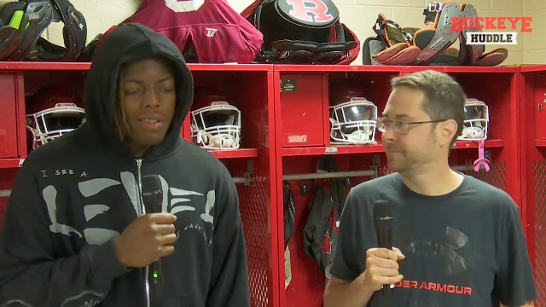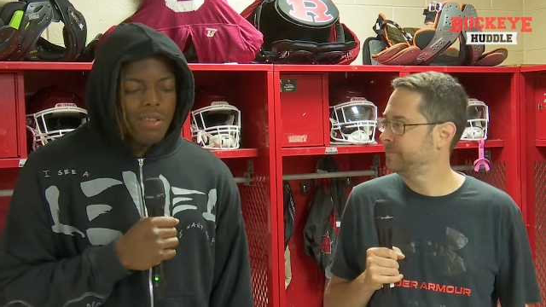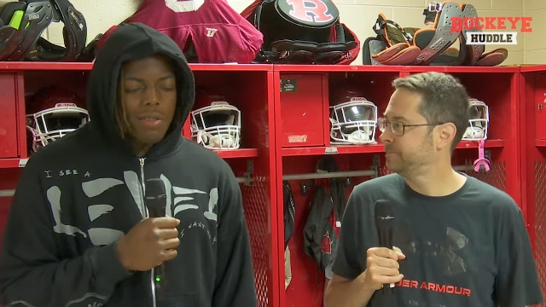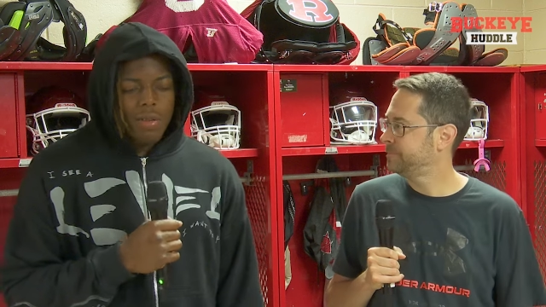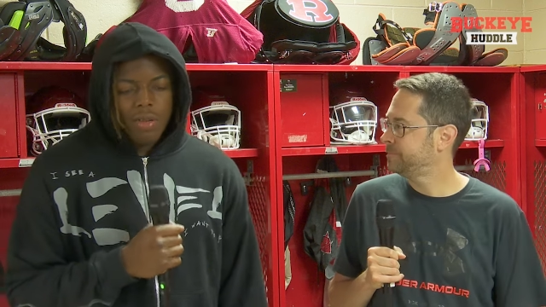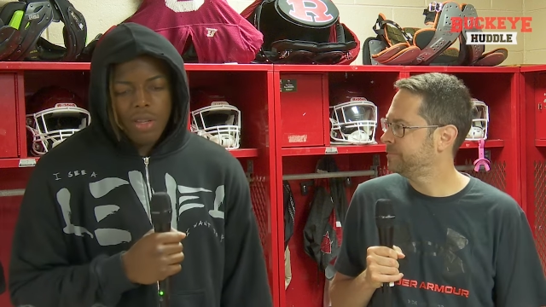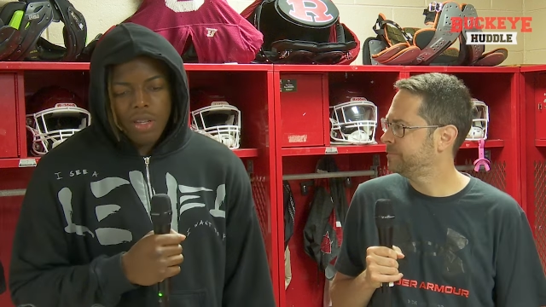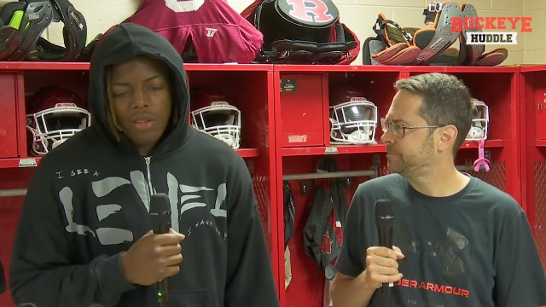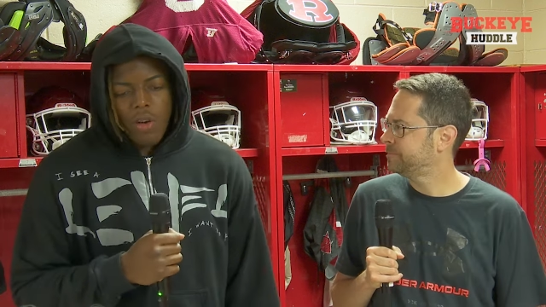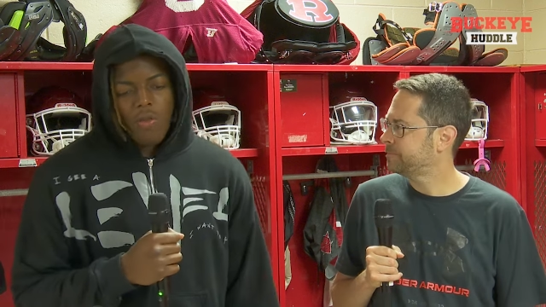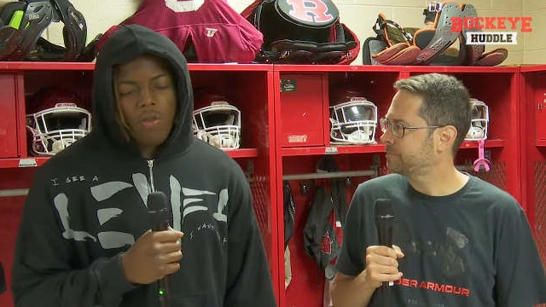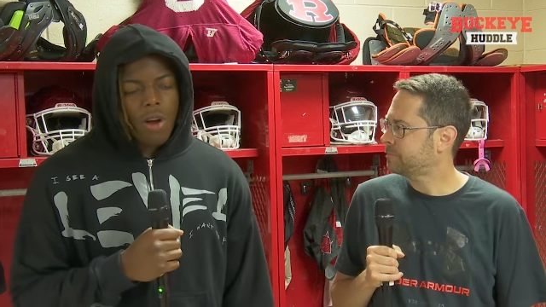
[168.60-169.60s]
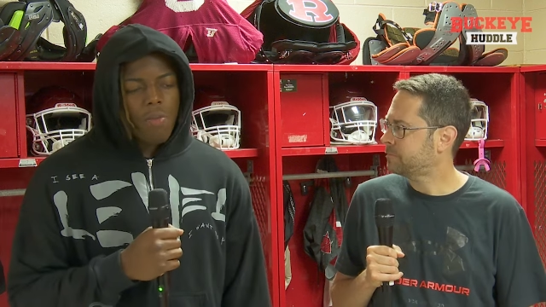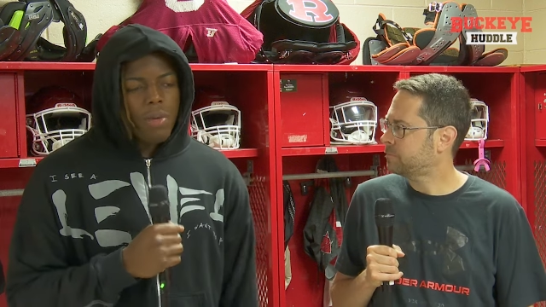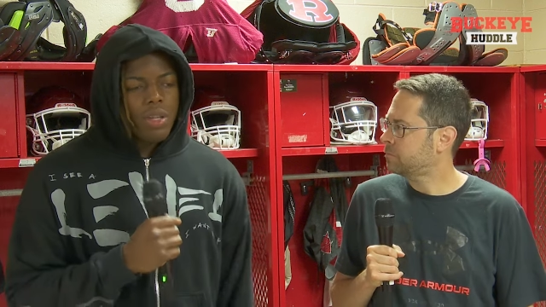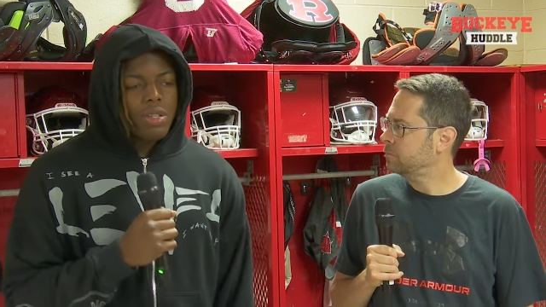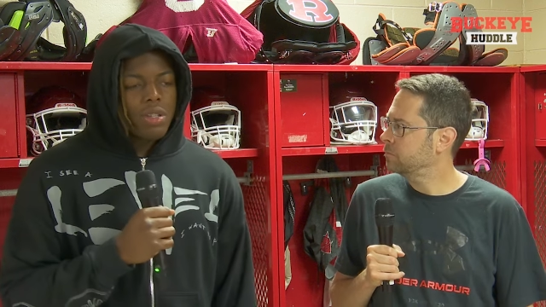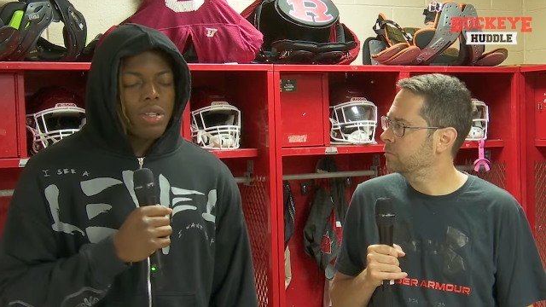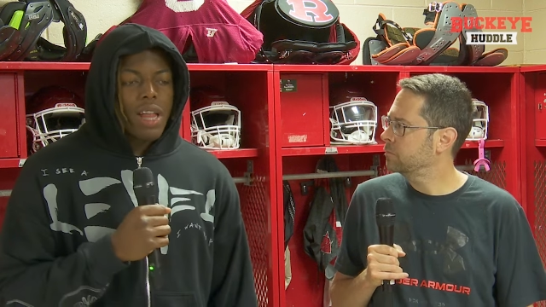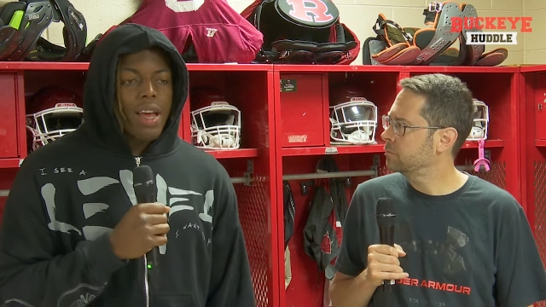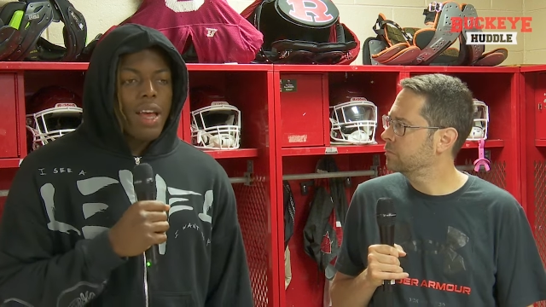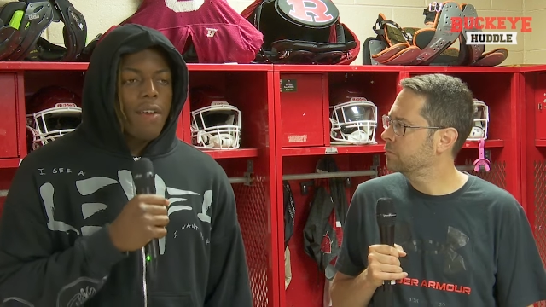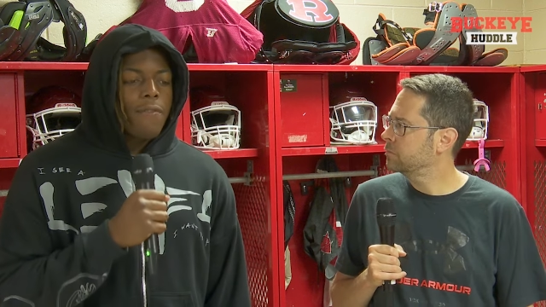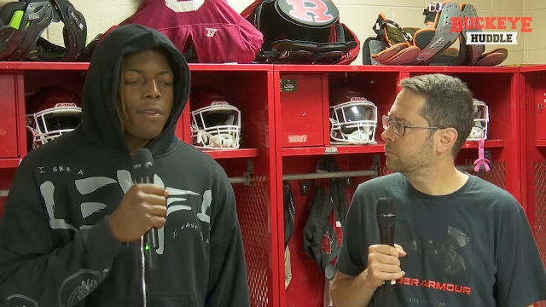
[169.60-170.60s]
Speaker 1: just overall message.
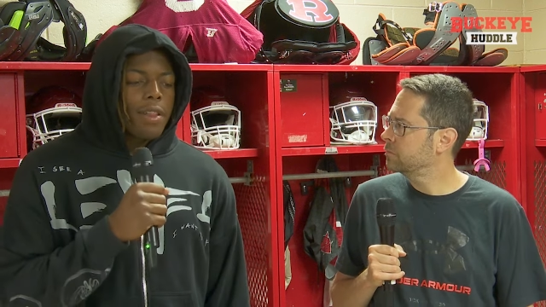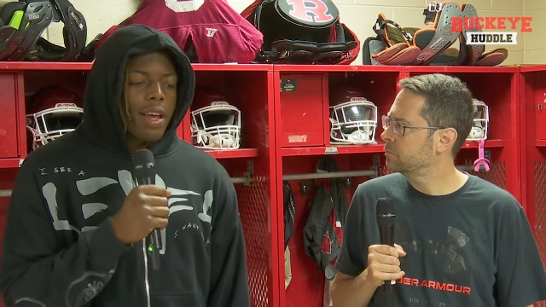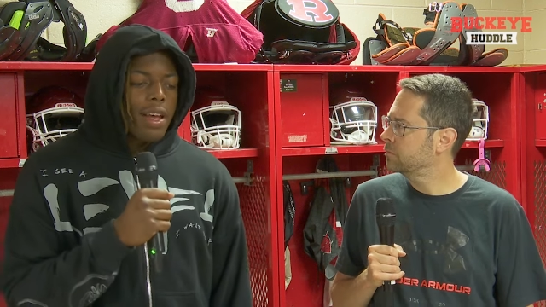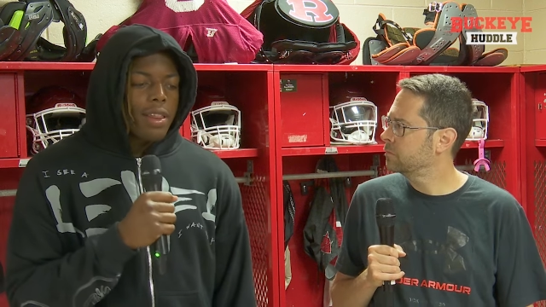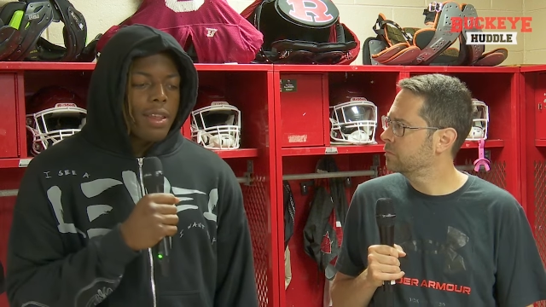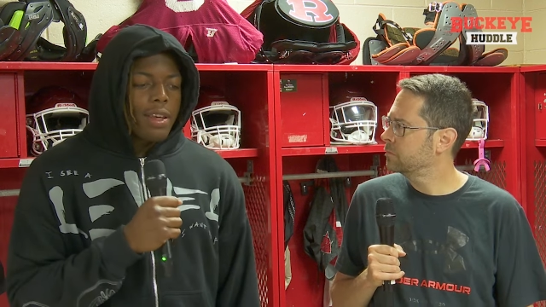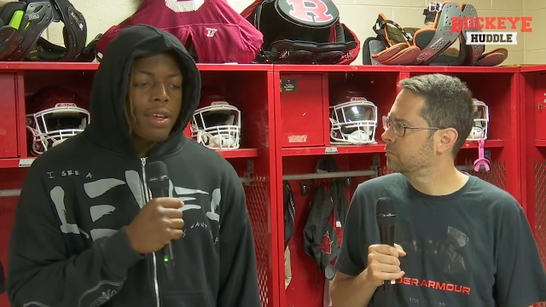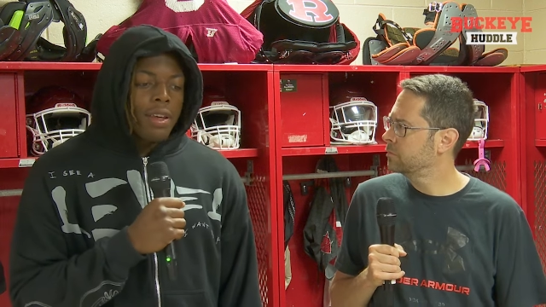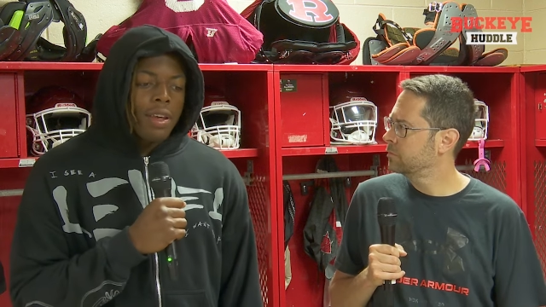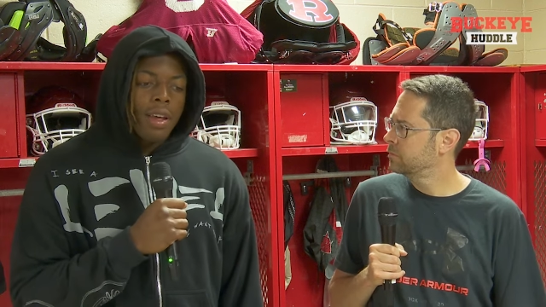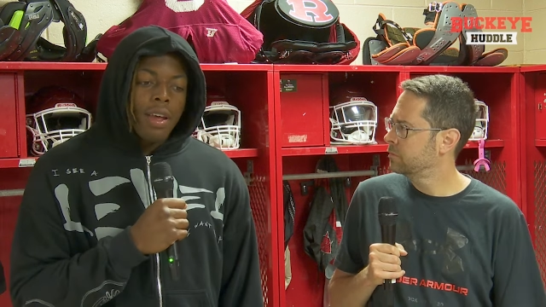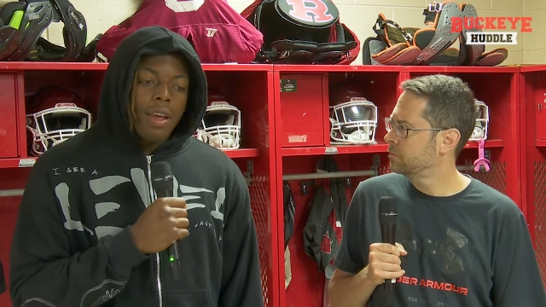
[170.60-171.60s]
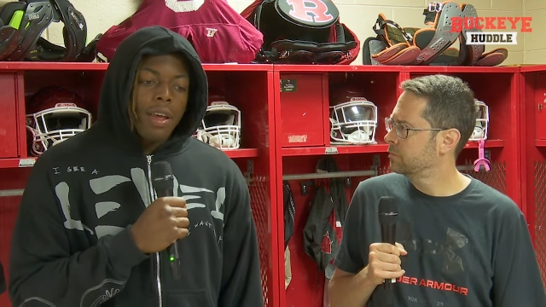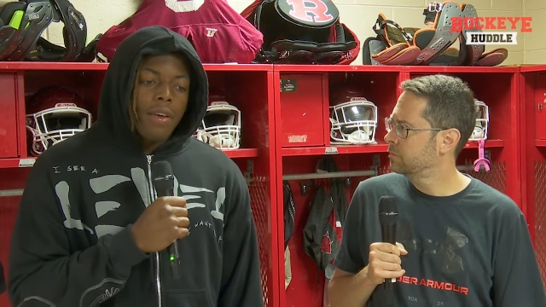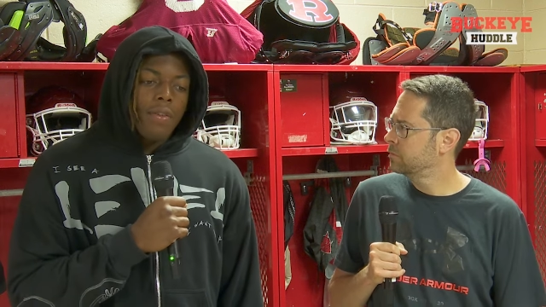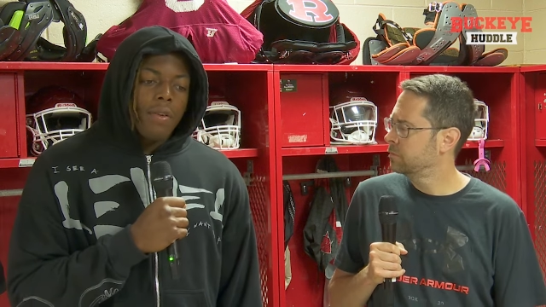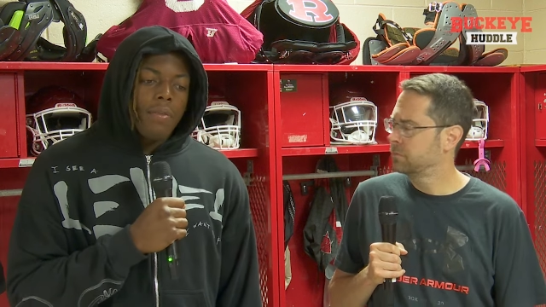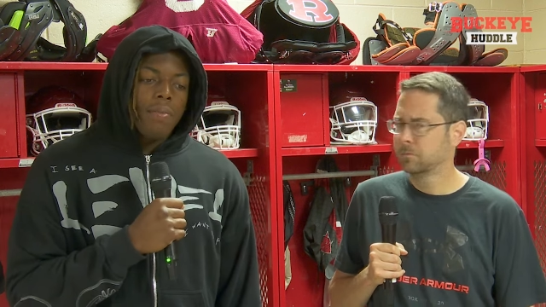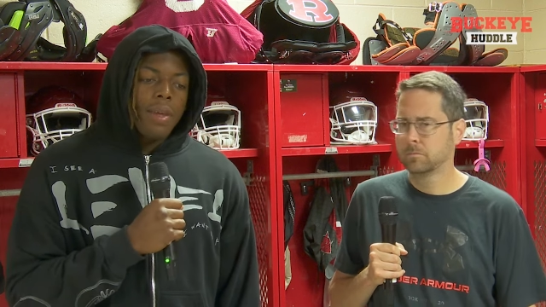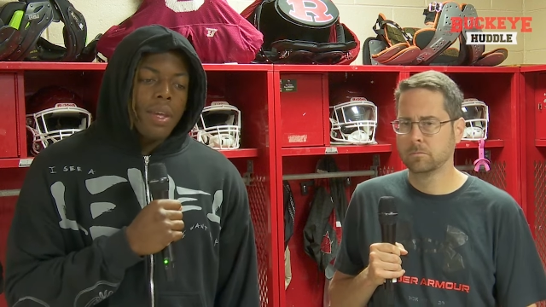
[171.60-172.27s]
Like, I feel like I feel